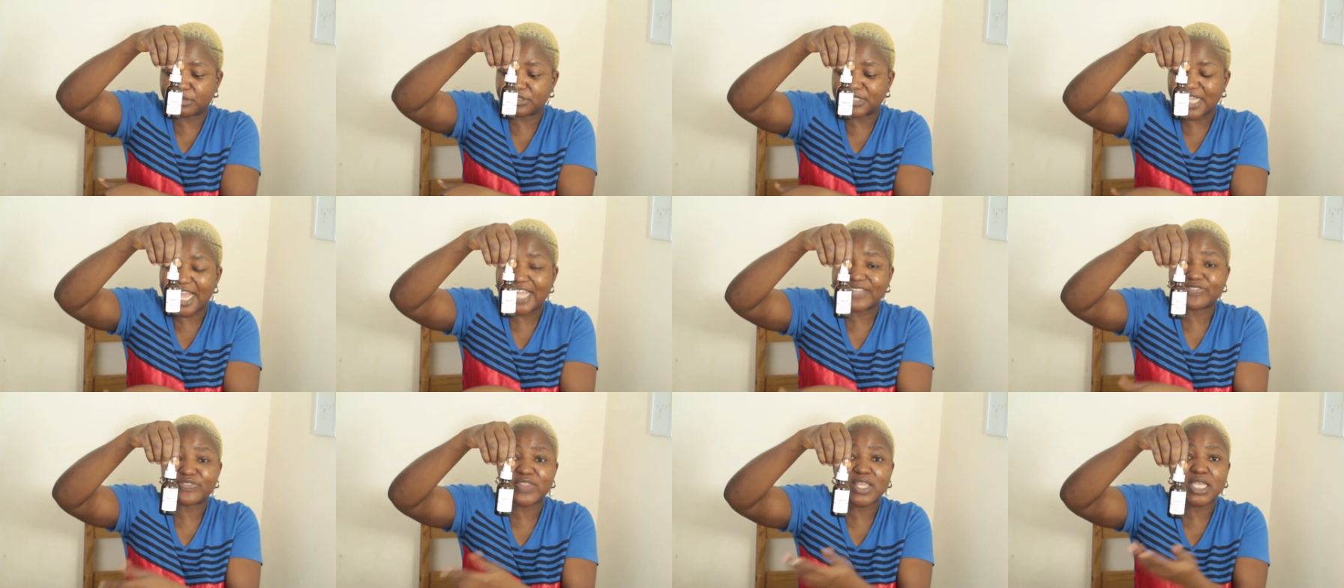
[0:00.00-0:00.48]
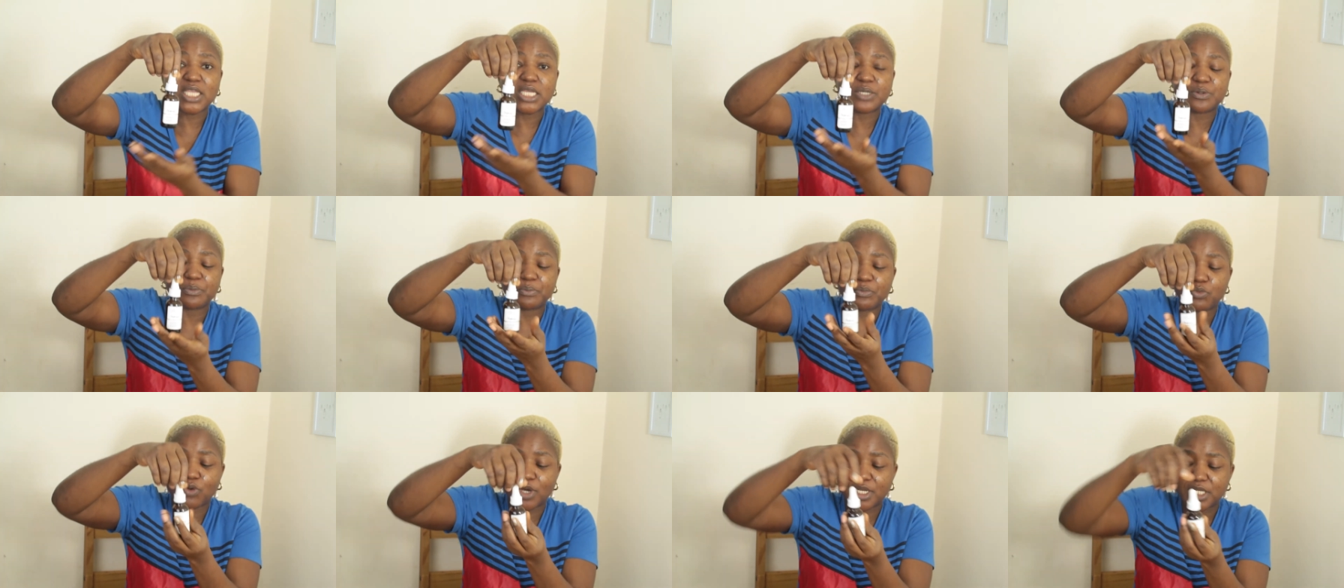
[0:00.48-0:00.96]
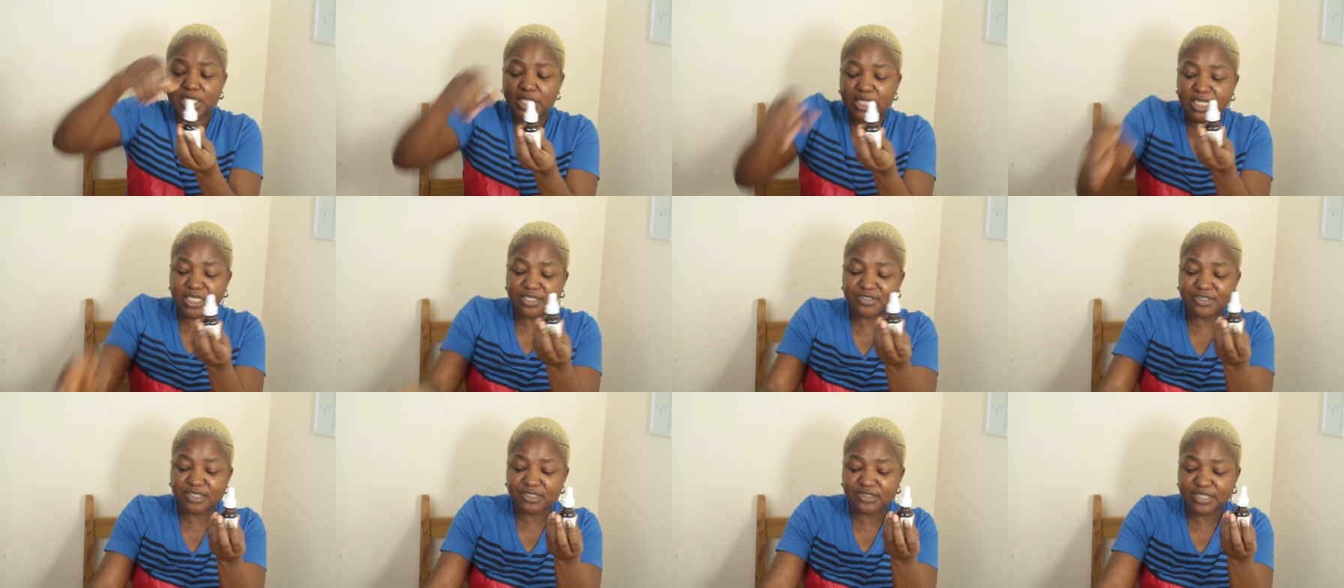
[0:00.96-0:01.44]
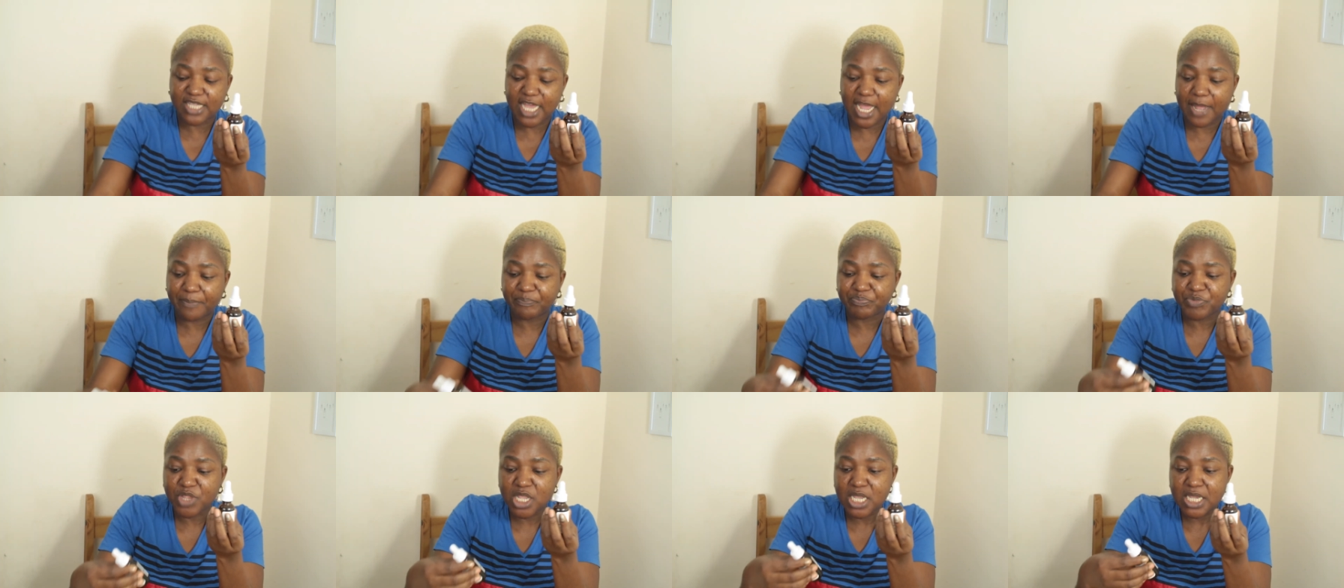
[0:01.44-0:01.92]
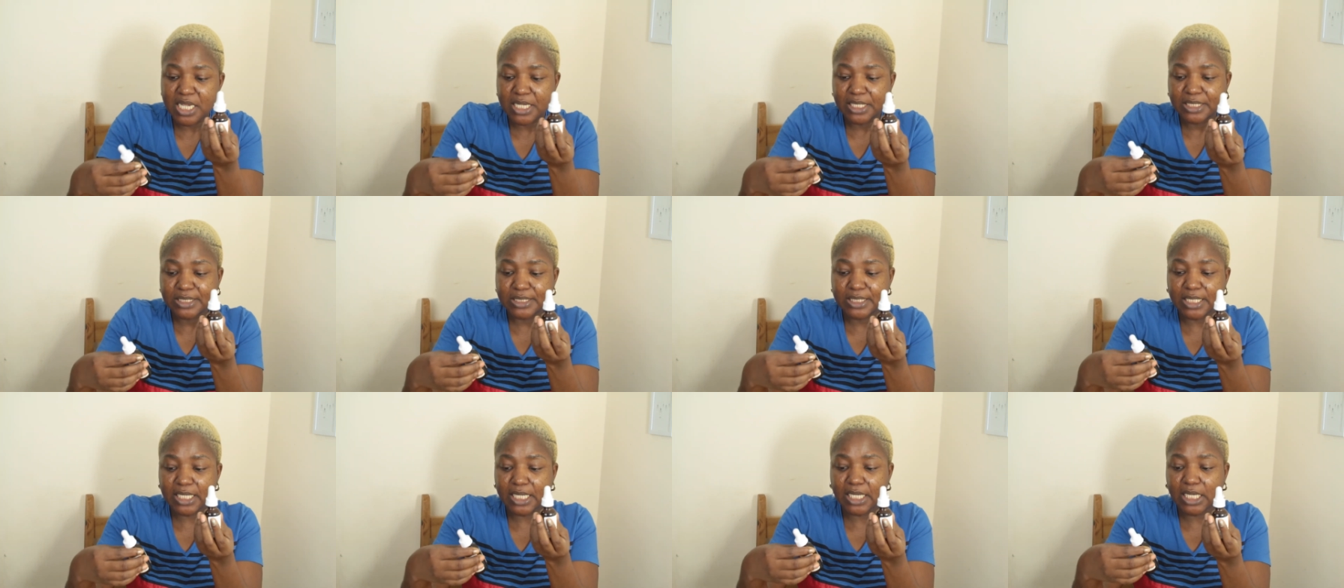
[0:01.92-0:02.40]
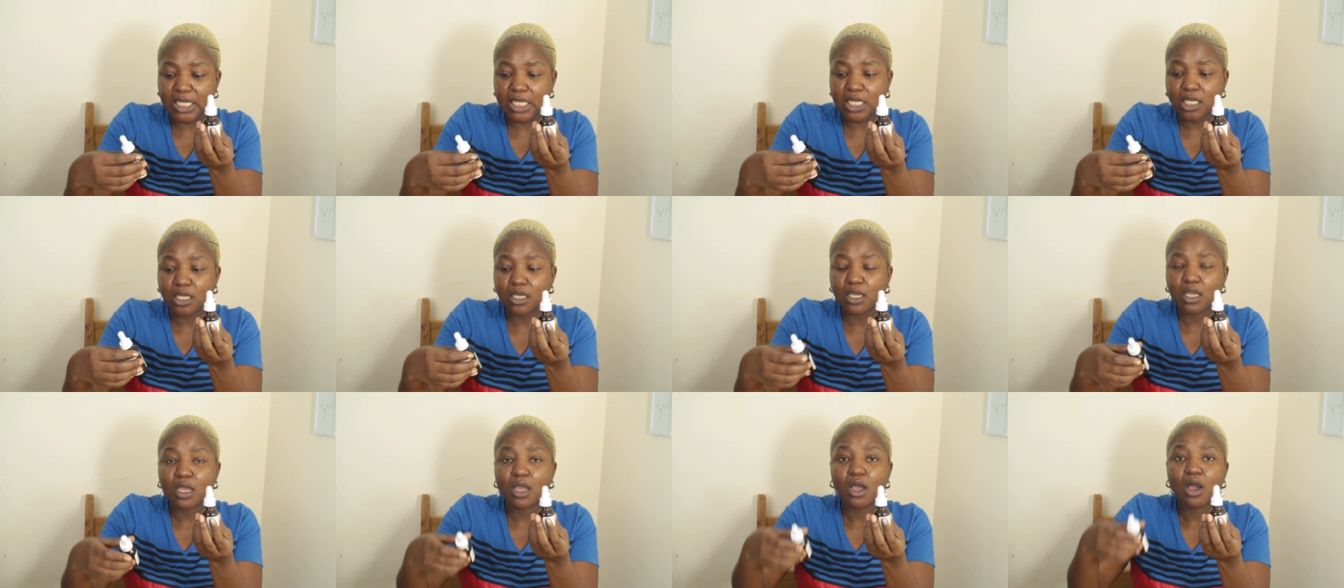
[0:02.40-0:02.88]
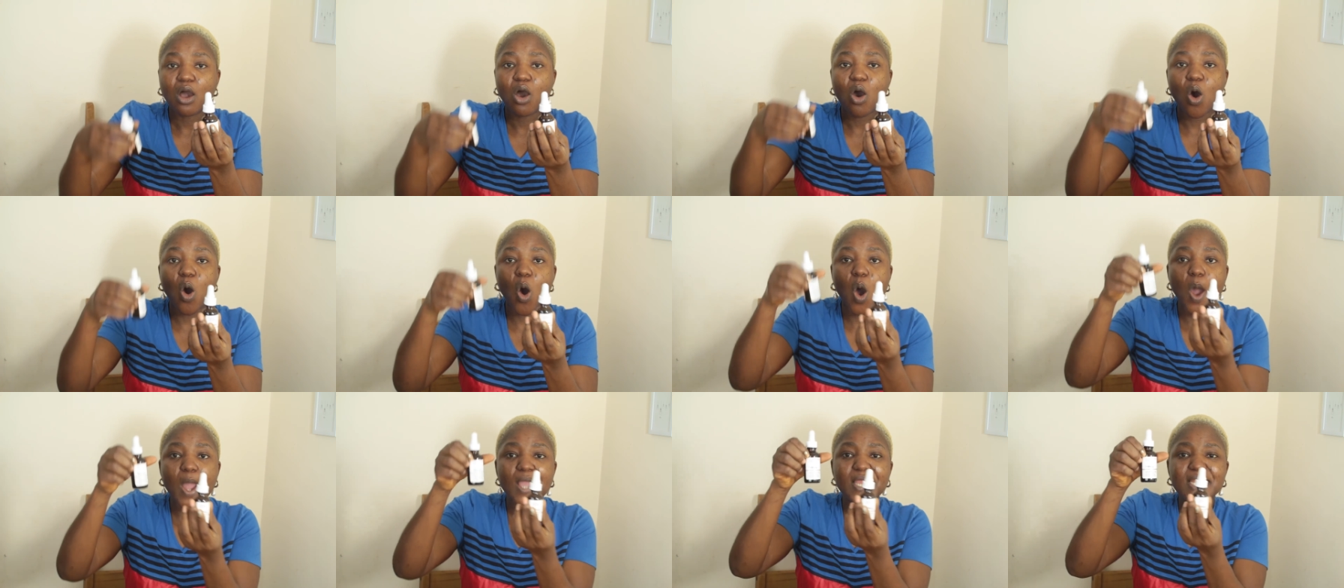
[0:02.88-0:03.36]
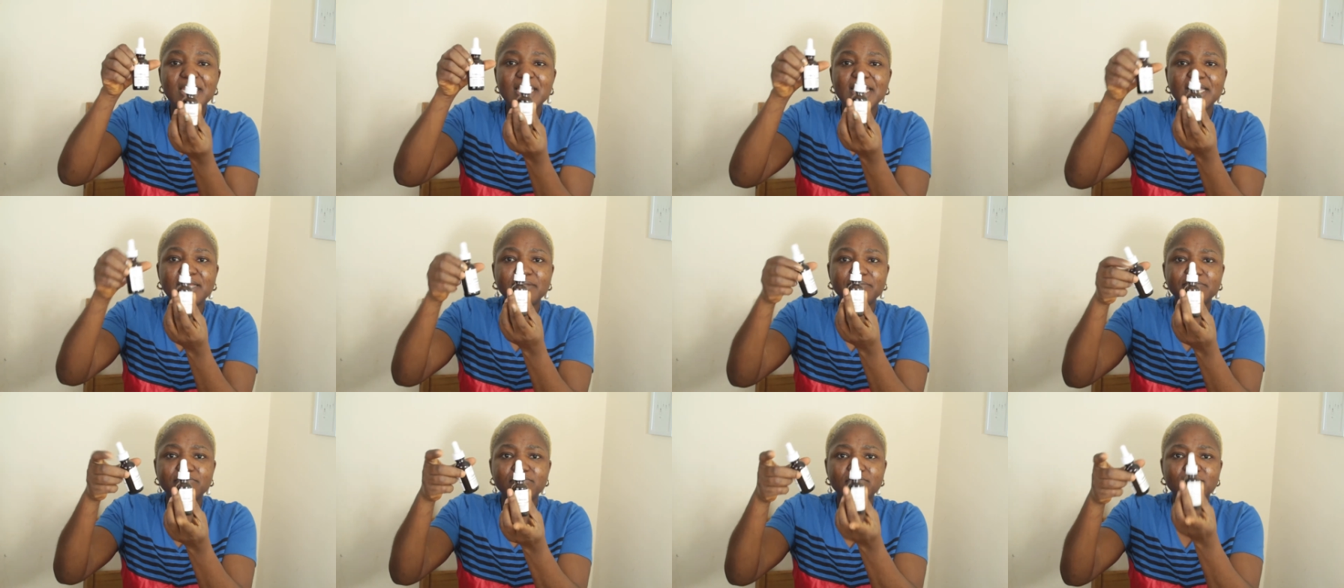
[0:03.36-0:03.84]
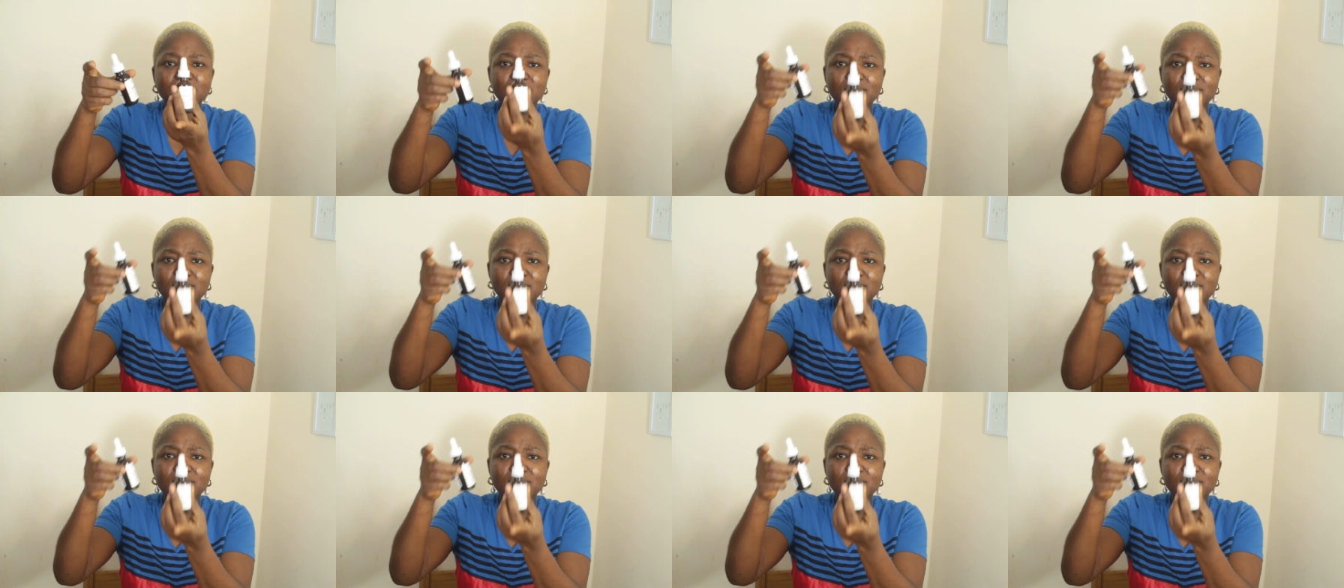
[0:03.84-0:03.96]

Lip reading: ones. I think what it is that the oily